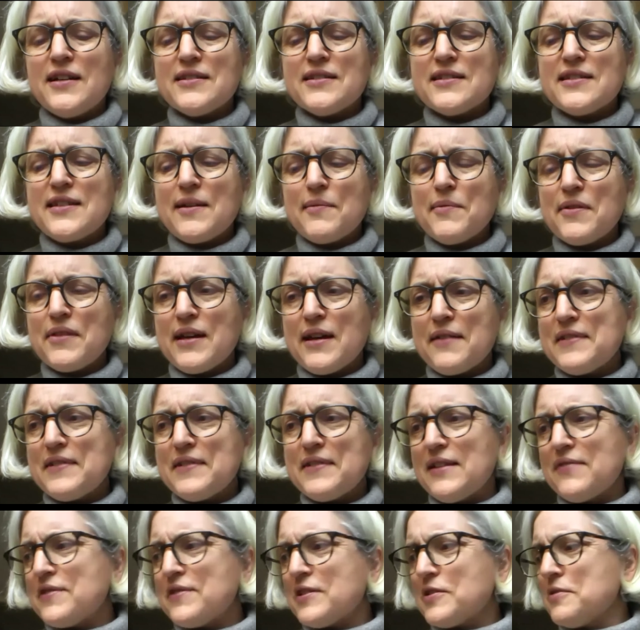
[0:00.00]
some of the heavy
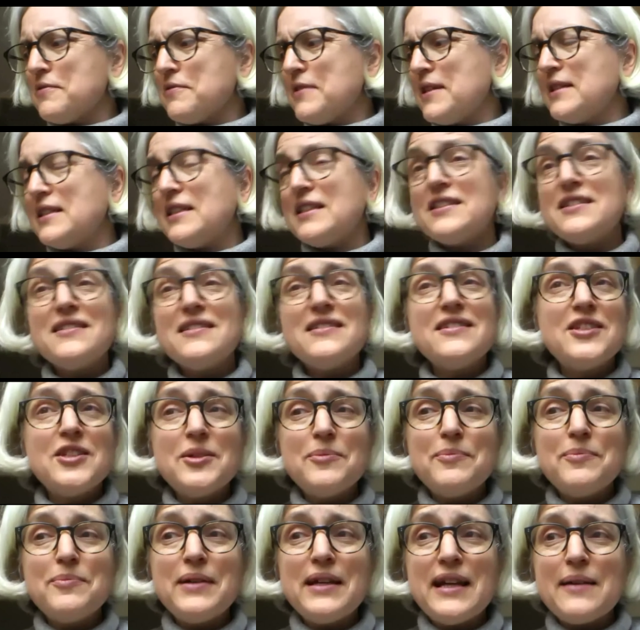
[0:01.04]
lifting already to
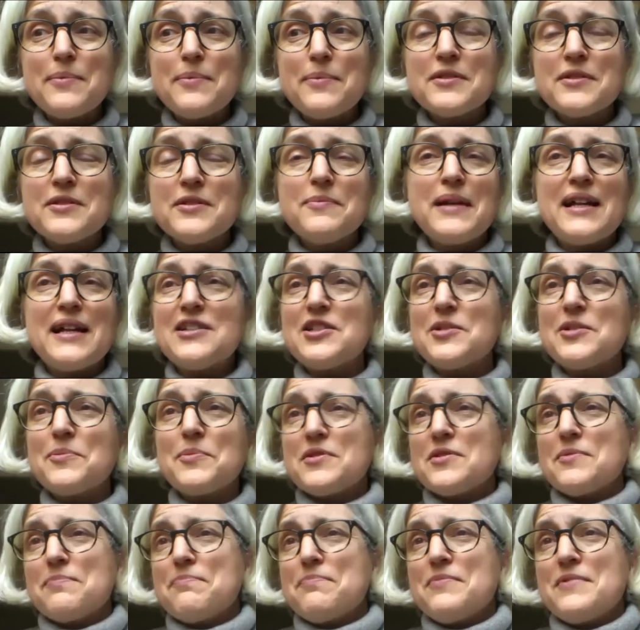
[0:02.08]
be able to be
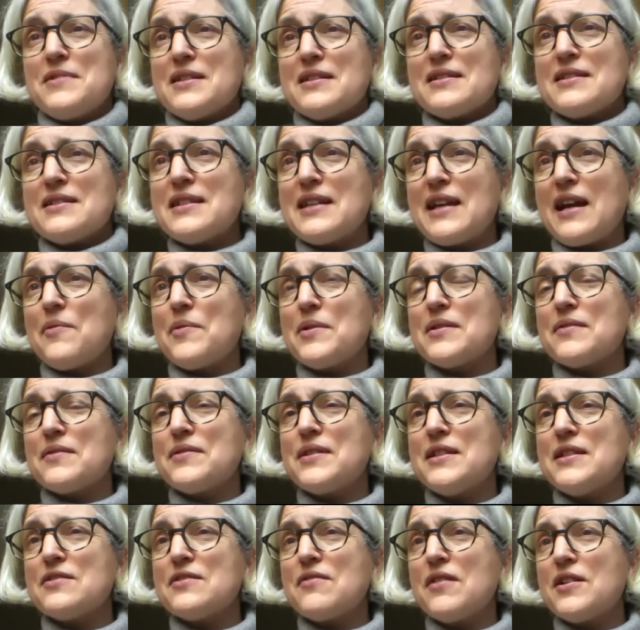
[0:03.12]
eligible to get one of
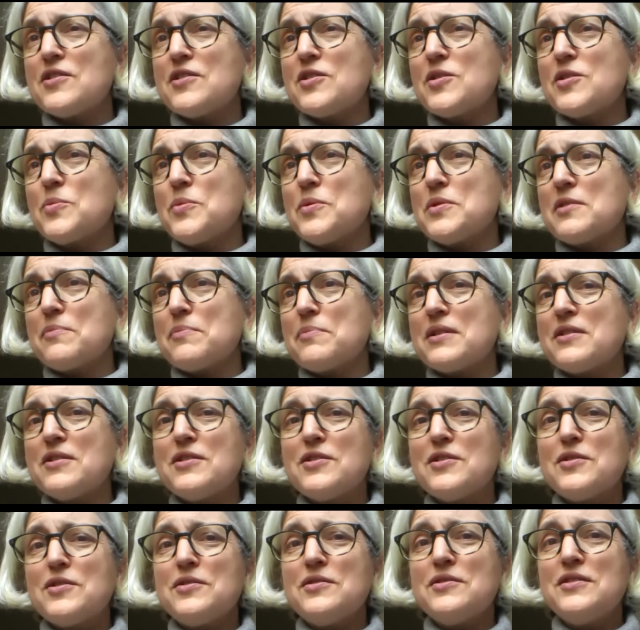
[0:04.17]
these grants awarded,
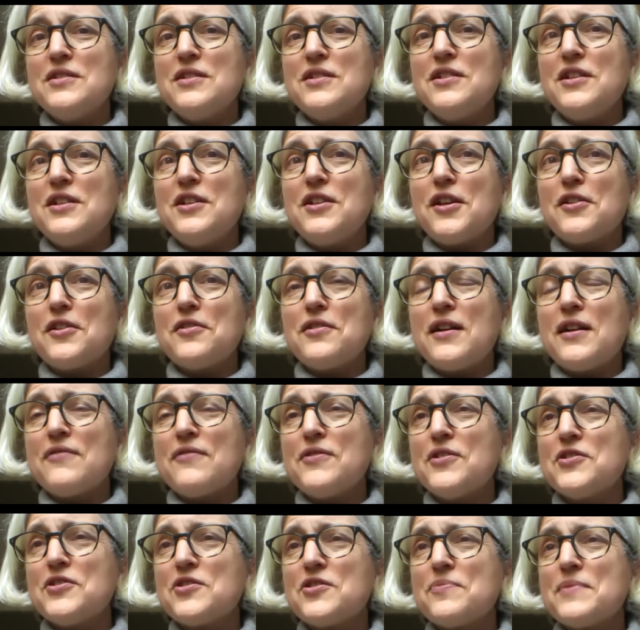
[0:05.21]
because you'll have
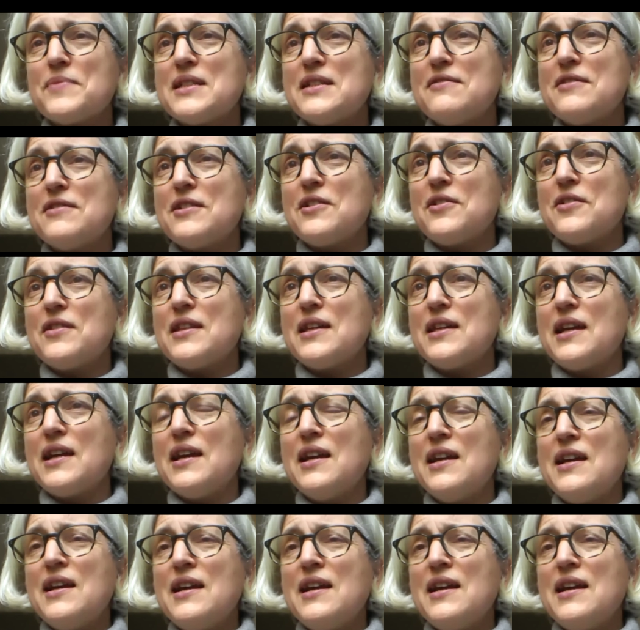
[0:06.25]
lots of material on the